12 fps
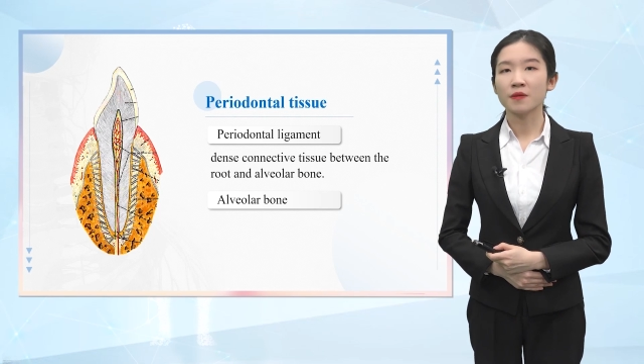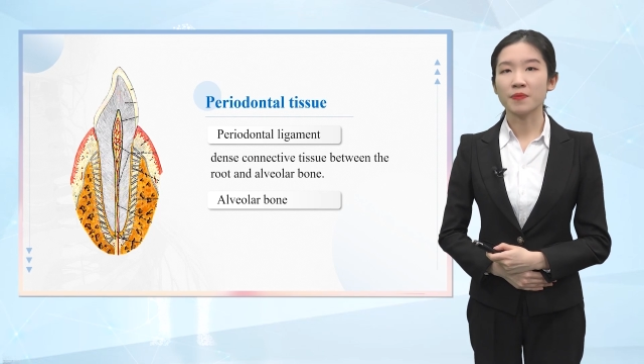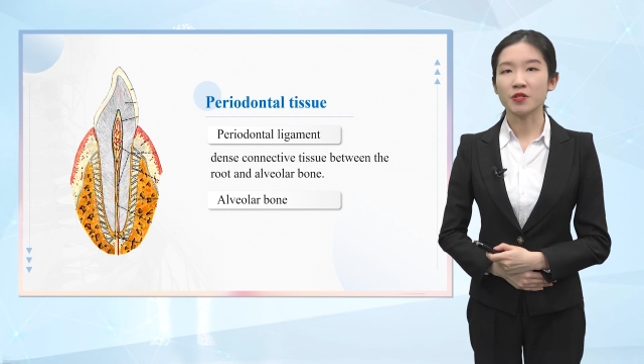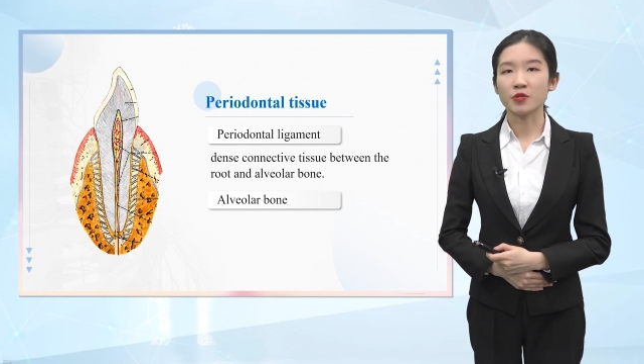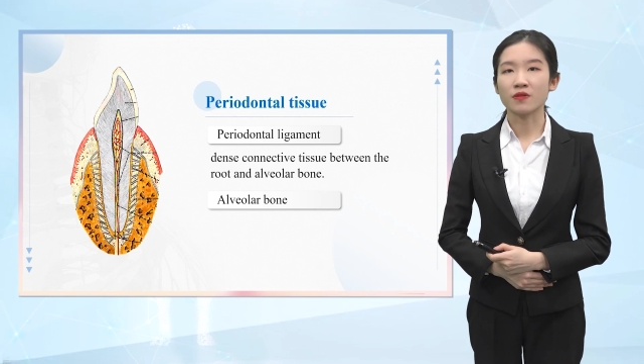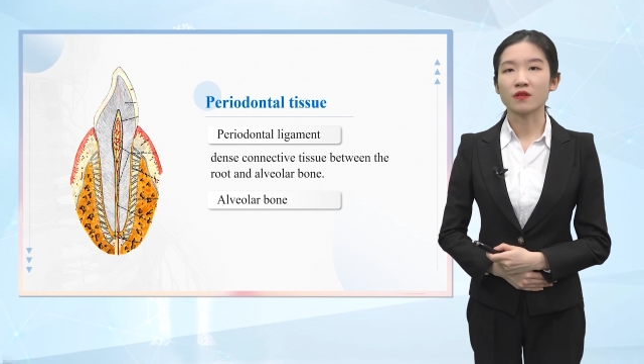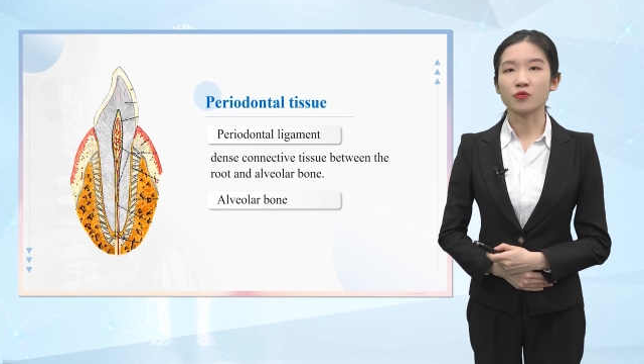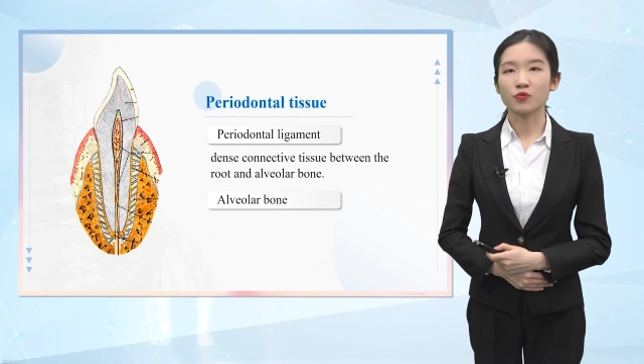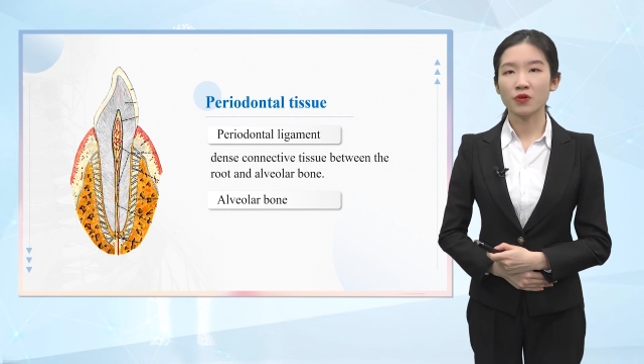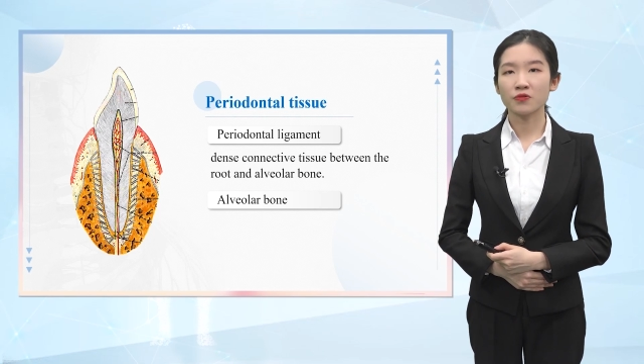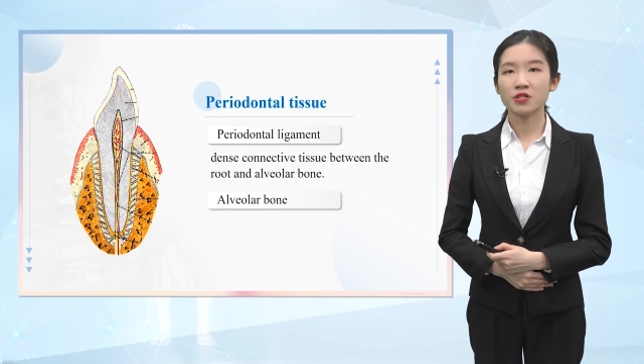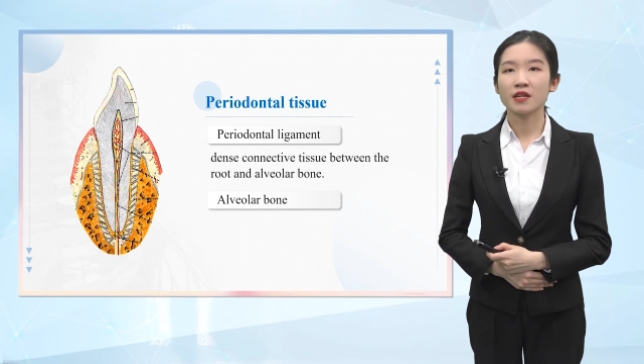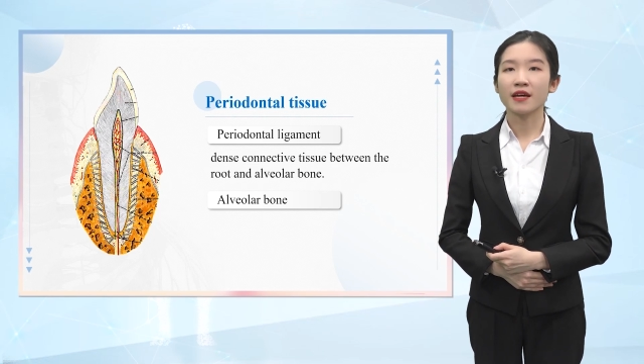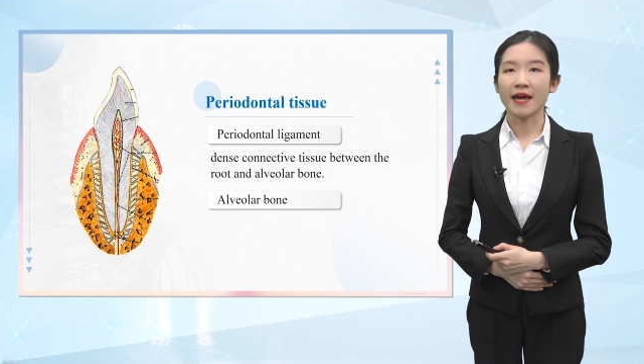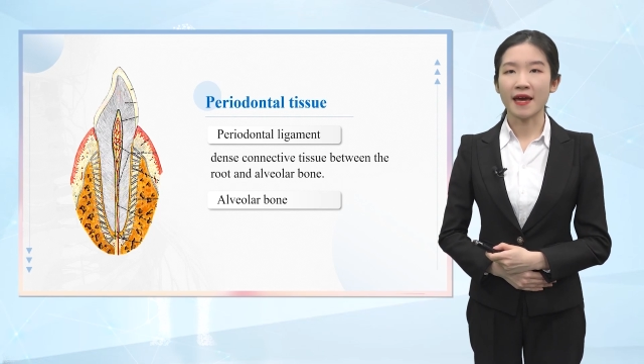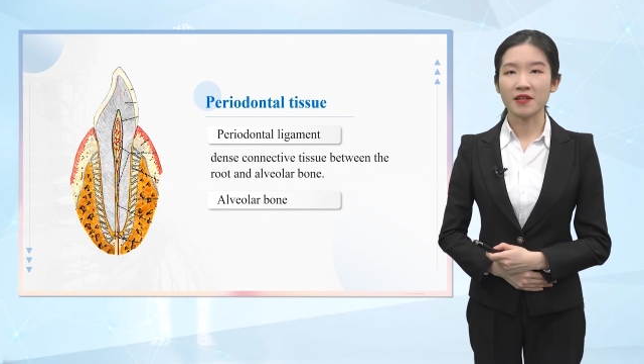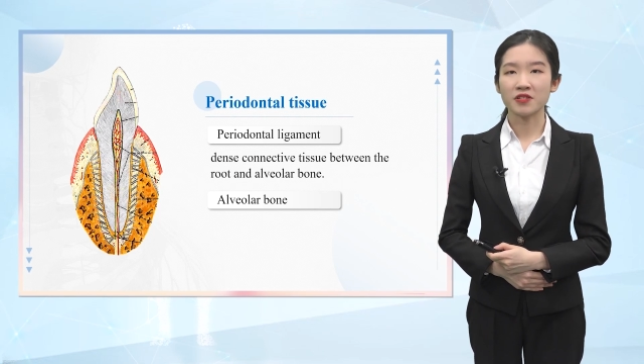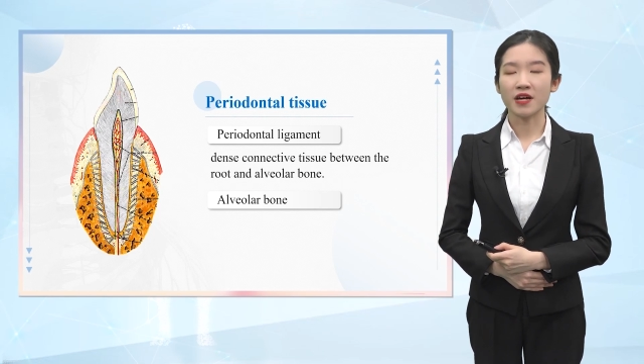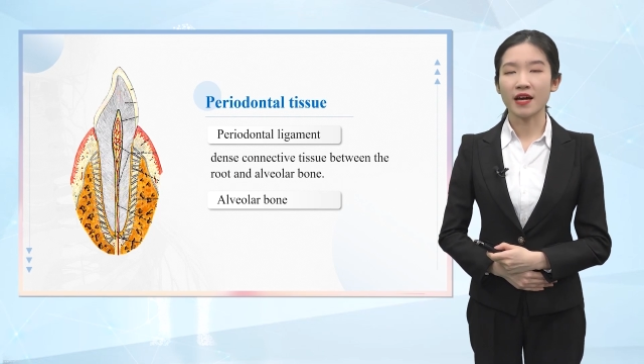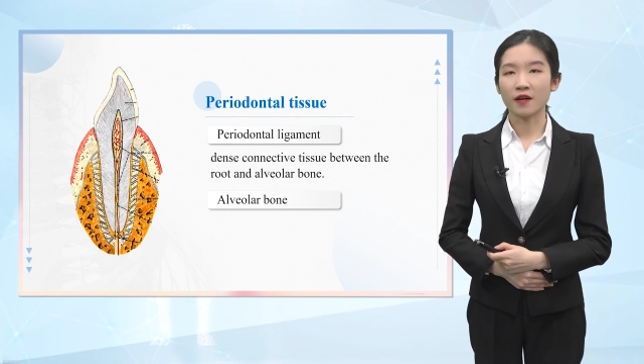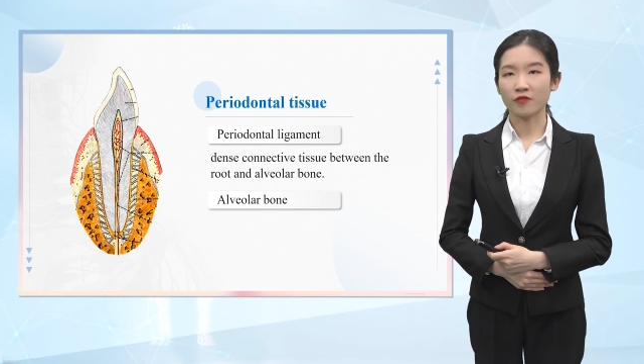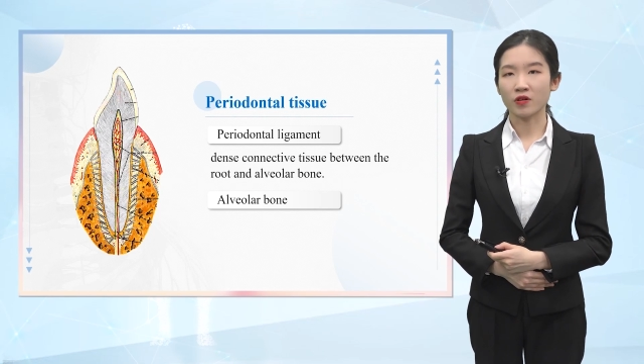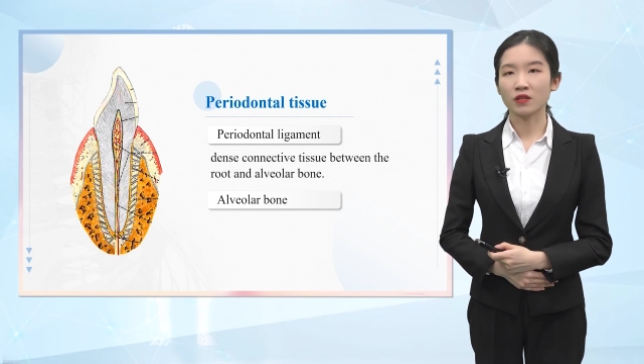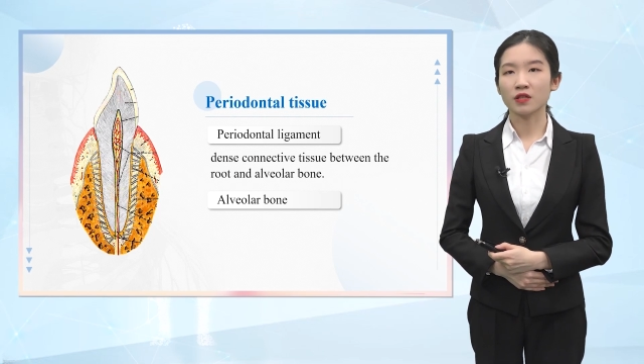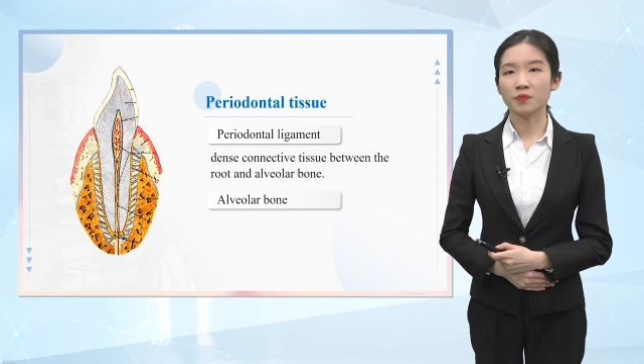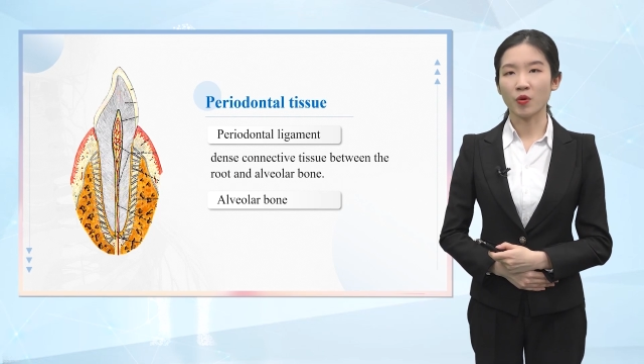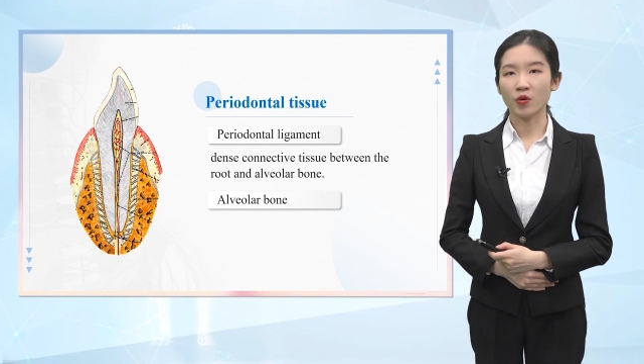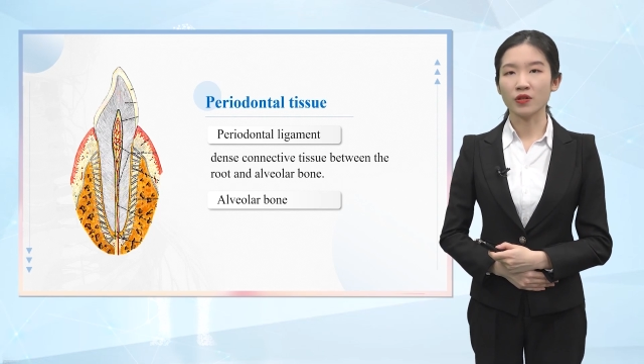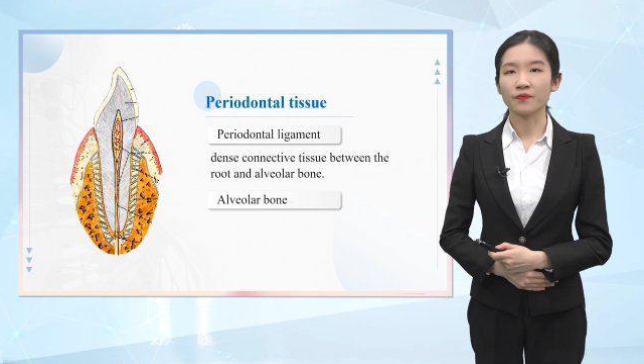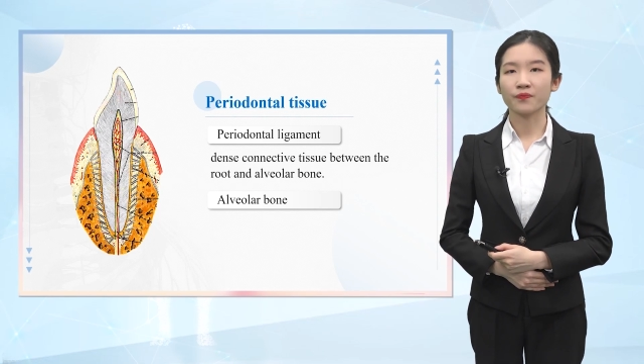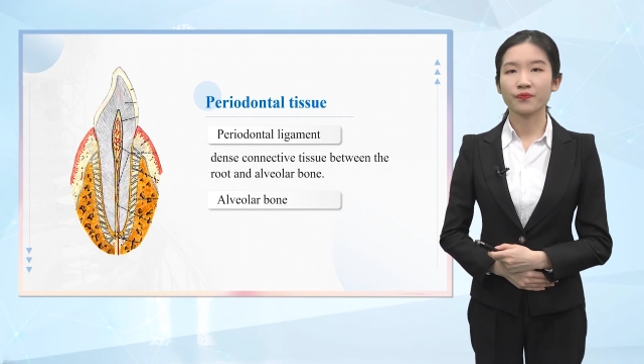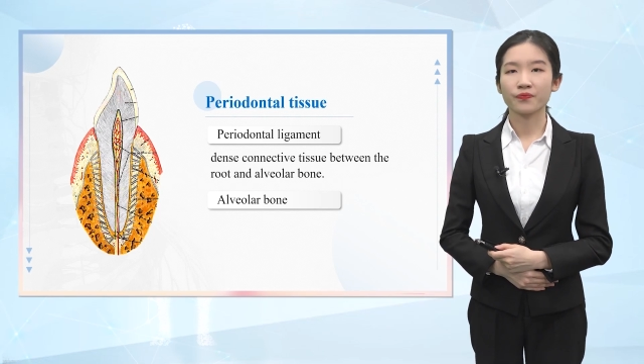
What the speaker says: between the root and alveolar bone.